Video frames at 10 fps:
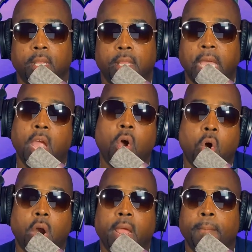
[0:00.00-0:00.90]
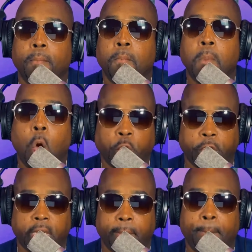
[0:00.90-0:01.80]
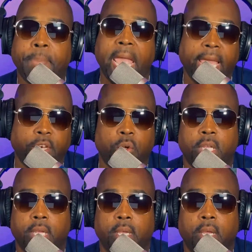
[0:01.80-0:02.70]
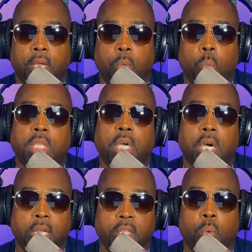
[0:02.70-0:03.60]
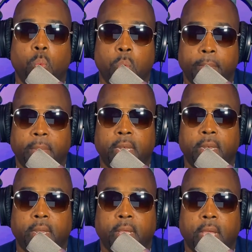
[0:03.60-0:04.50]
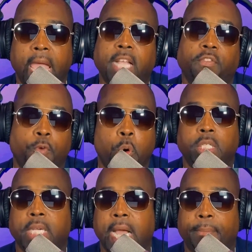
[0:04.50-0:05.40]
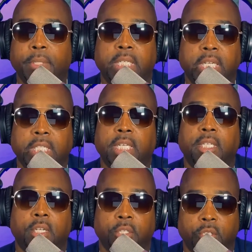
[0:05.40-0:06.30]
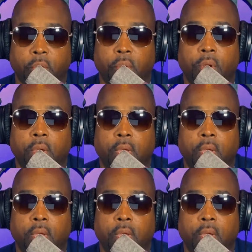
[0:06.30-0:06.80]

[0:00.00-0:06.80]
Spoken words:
They are mostly battling with other women as far as competition is concerned.